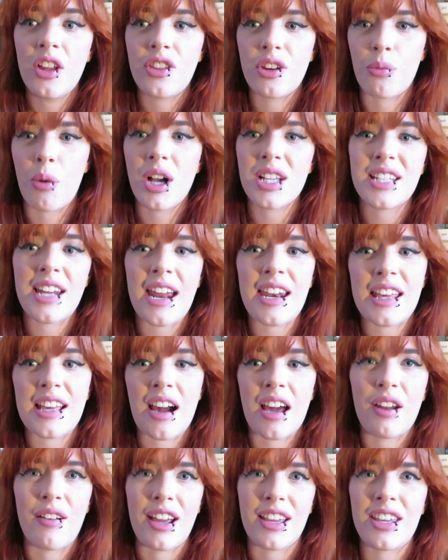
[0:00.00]
There wasn't any
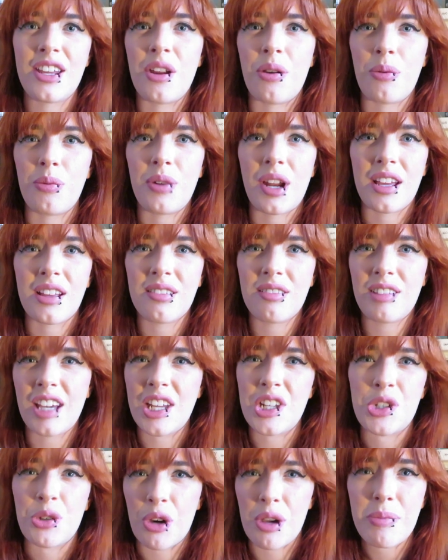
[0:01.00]
kind of like, you know, like
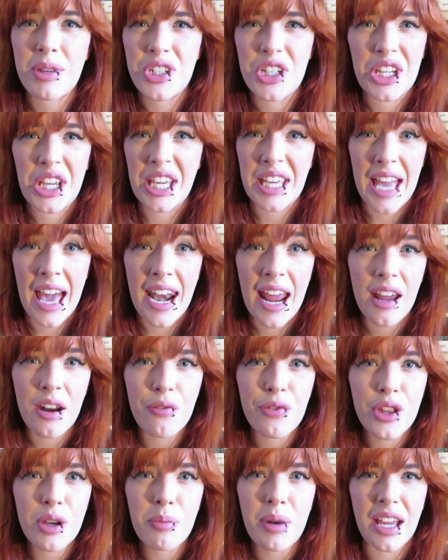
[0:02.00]
enjoyment you could get out
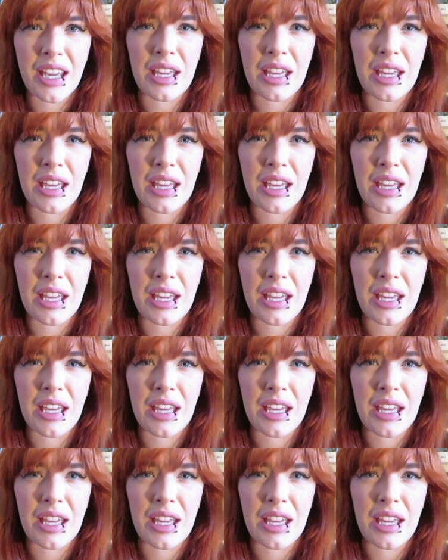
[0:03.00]
of them.